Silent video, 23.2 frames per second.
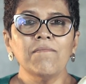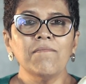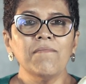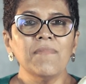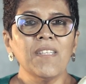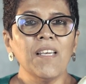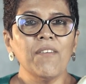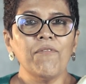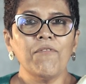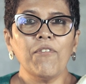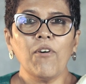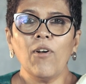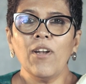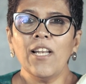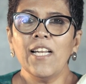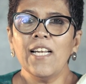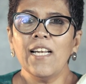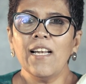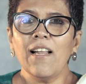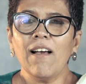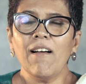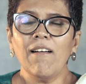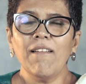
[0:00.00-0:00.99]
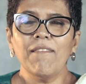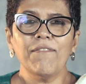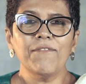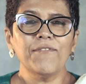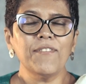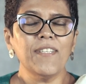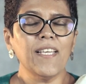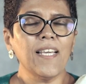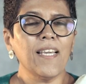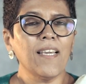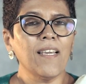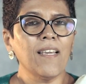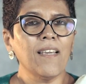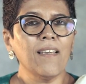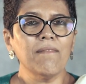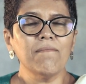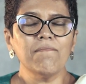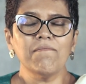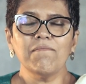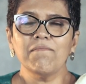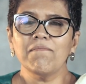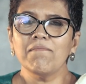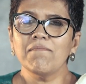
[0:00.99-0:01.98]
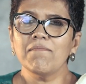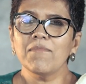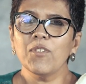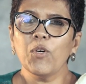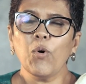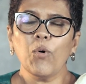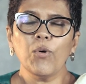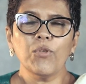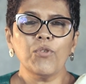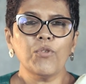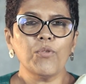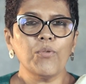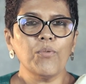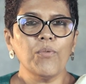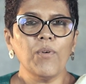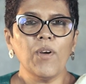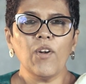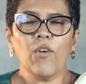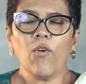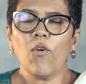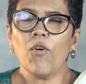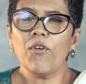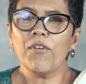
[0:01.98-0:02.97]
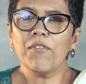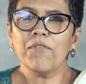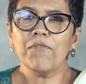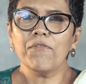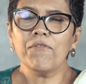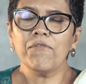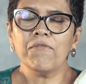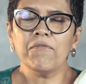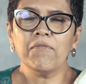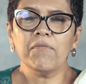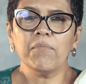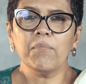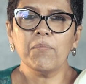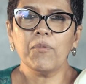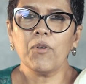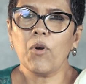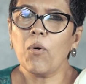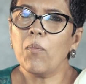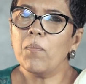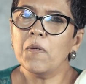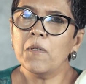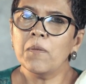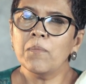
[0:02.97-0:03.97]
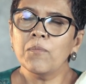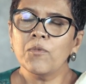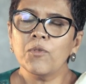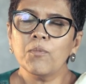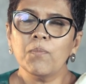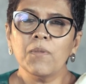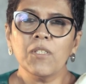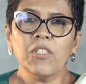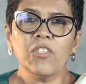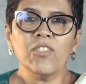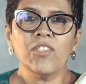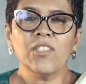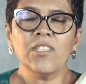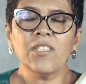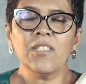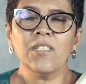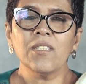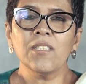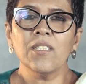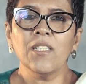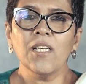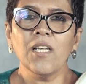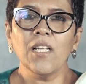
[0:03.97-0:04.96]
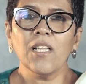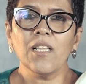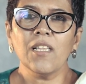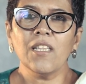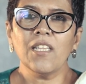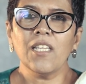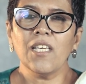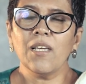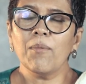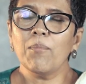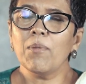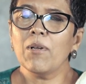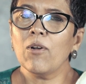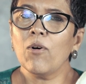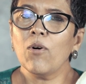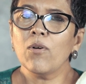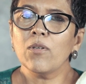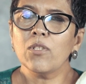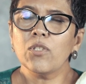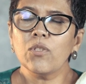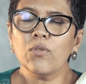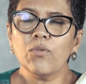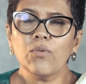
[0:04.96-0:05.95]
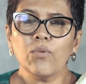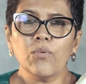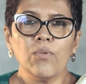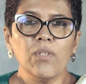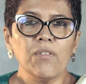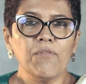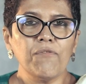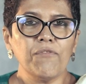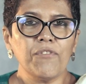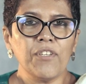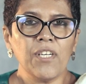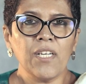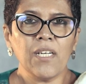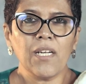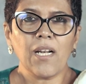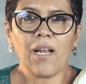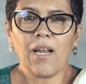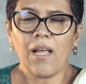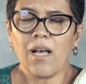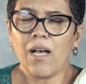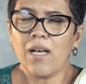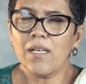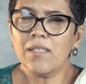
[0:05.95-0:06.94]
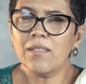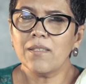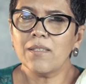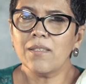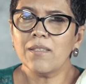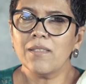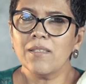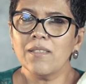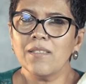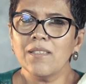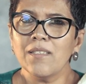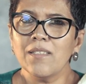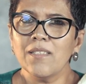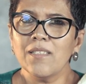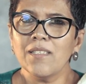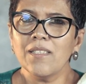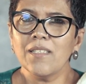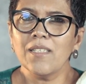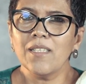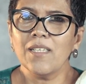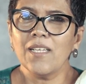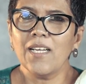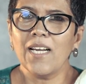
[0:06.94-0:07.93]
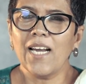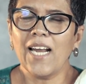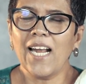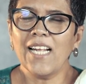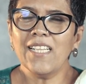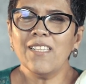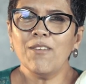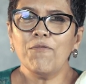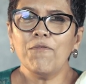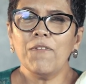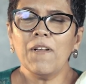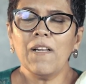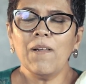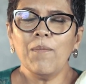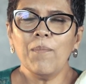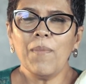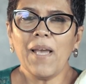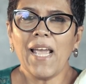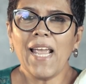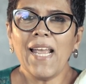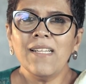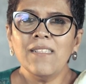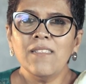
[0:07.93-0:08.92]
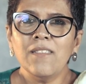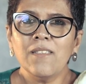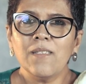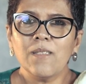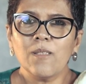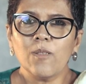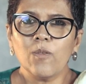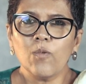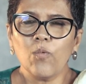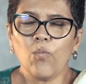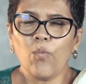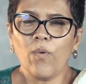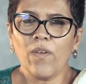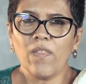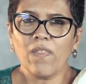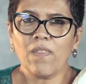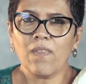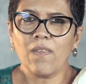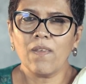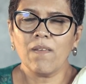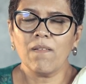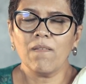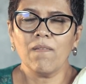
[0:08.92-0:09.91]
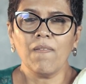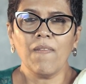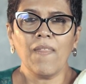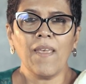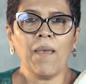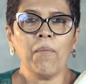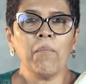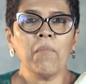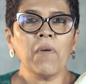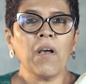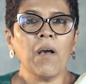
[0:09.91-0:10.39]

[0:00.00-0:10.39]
they fall in love, they go through a lot of problems because they belong to 2 different classes. And the film ends with them